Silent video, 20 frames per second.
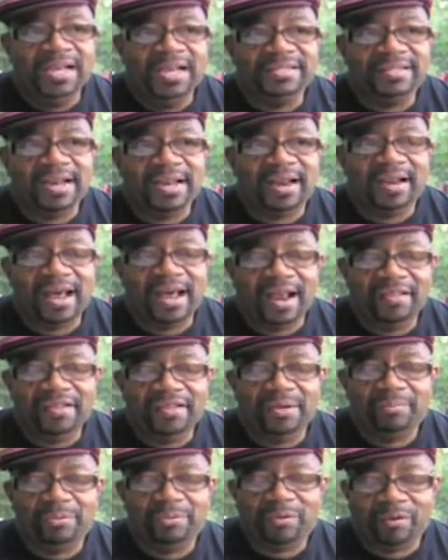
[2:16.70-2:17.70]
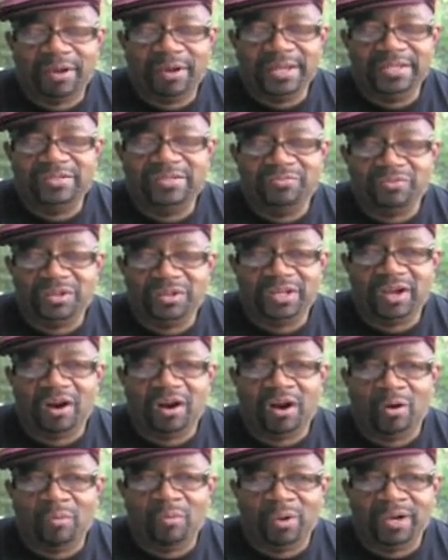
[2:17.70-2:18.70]
is that a lot of the employees really
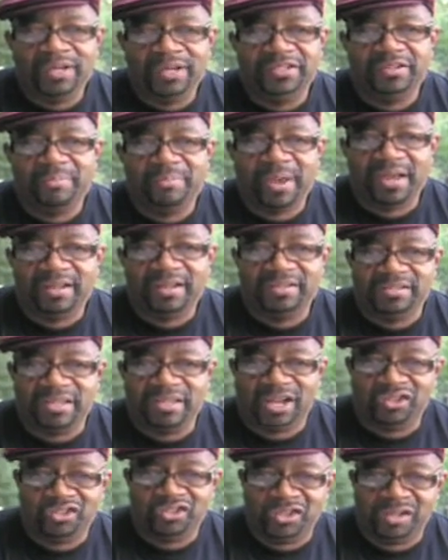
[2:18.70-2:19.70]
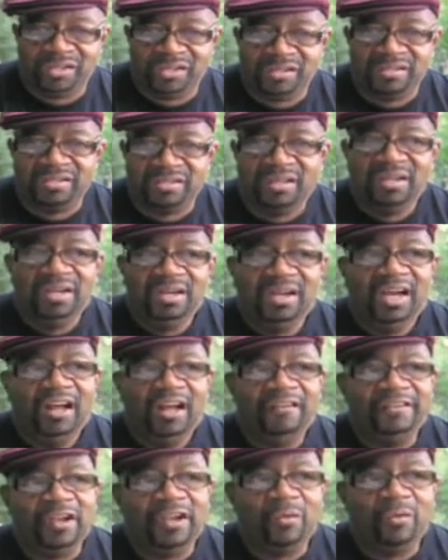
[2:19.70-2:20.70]
are willing to make concessions.
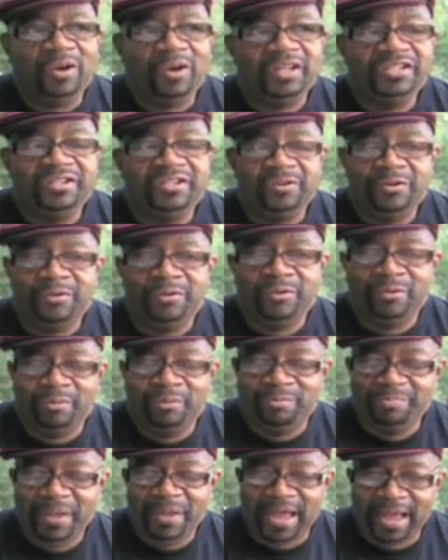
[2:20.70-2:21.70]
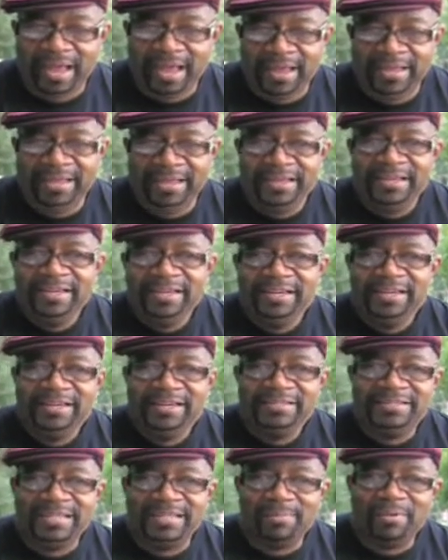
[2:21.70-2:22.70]
They're willing to pay
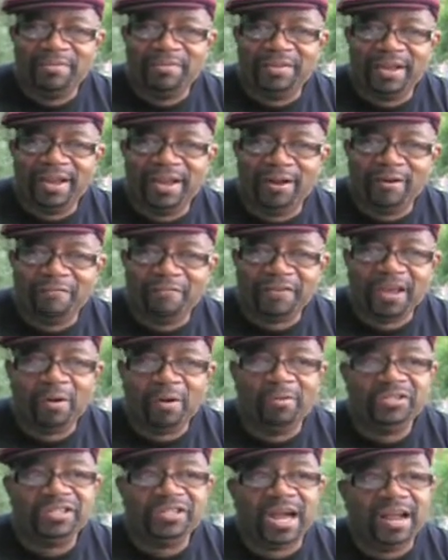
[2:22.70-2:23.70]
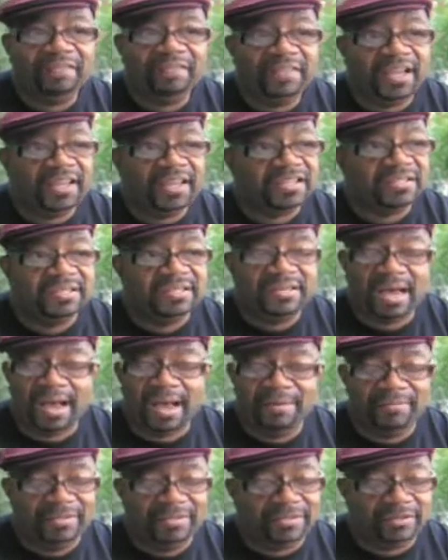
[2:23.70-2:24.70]
some of their health care, which I think is
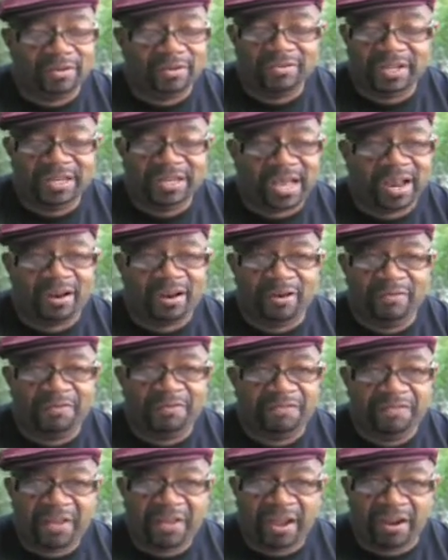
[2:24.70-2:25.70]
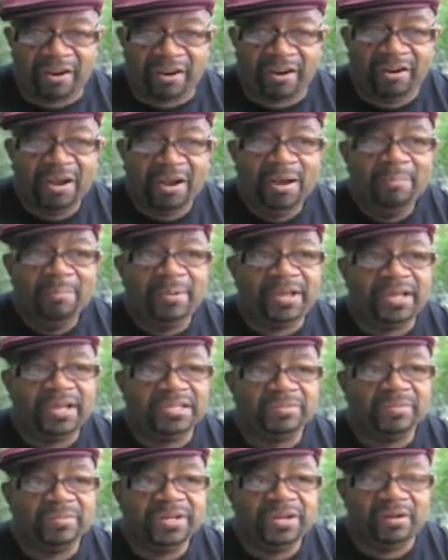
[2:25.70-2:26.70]
certainly not unfair,
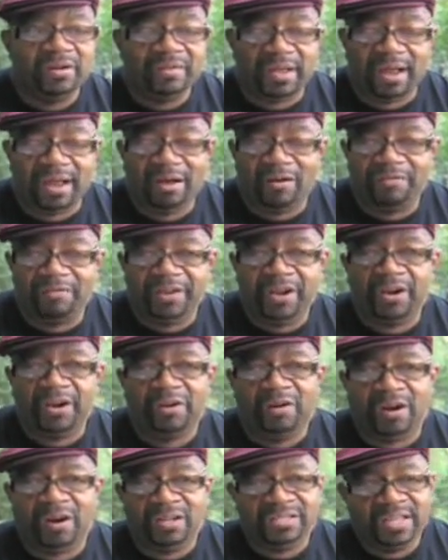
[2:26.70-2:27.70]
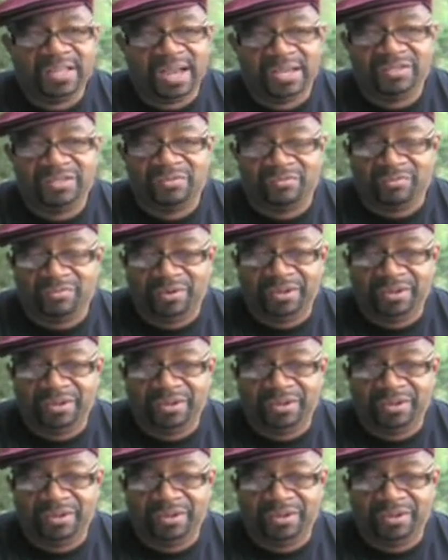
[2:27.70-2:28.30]
because we know that health care costs have